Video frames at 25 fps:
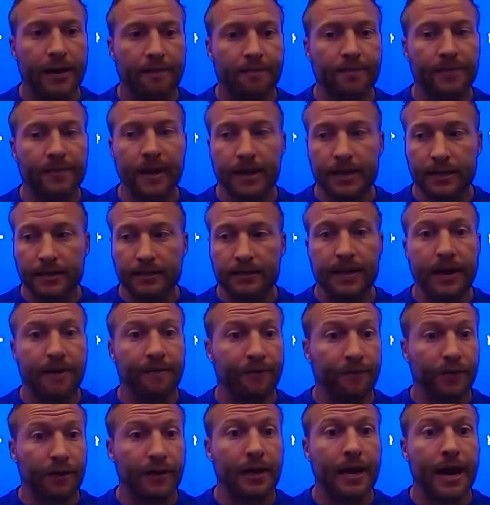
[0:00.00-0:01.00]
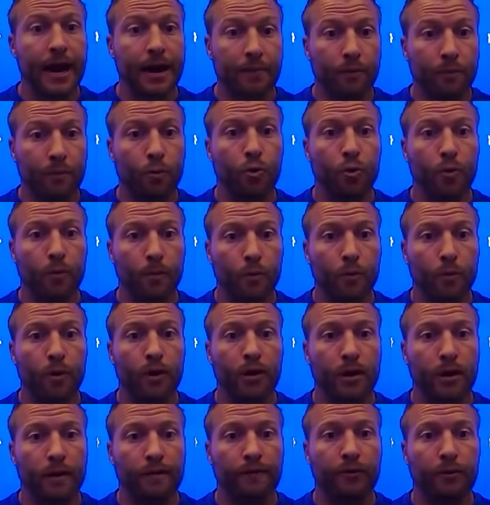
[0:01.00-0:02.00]
And he's definitely gotten more and more
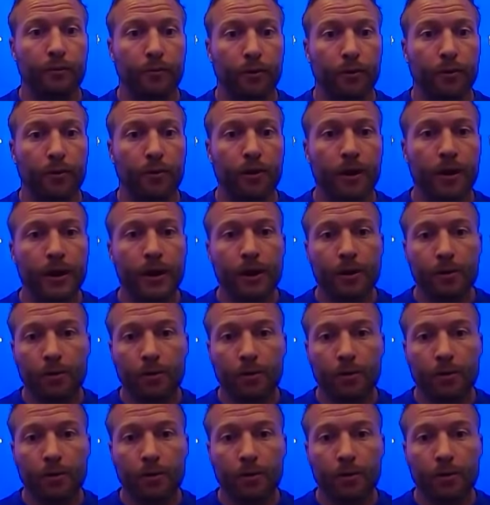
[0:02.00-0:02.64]
comfortable